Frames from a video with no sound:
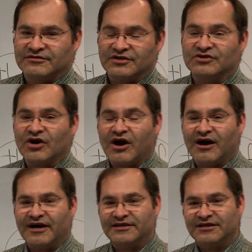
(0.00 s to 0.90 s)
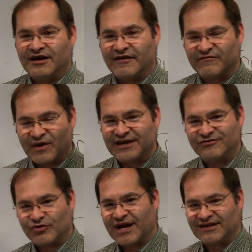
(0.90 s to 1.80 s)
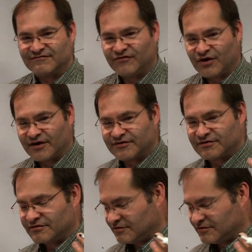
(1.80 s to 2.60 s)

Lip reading: the God of my grandfather,